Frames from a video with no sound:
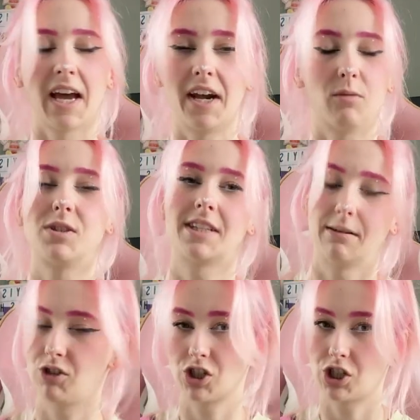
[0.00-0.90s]
And I wasn't, it
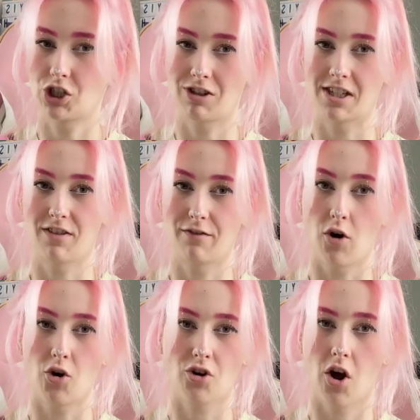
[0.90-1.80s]
was just the stress of the
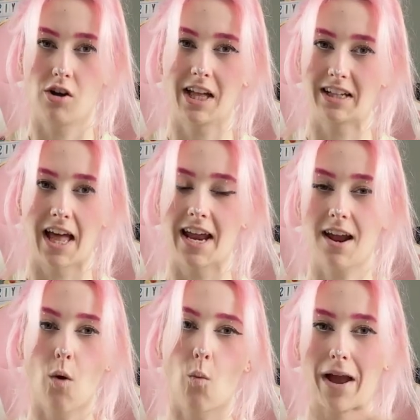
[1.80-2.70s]
phone call had
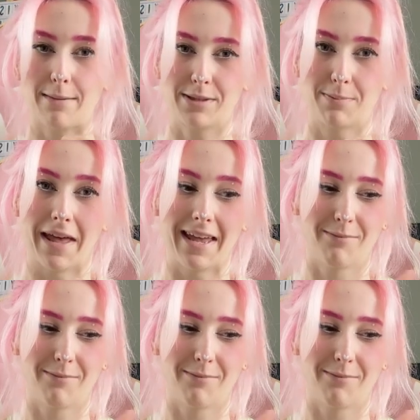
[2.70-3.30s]
like wiped me,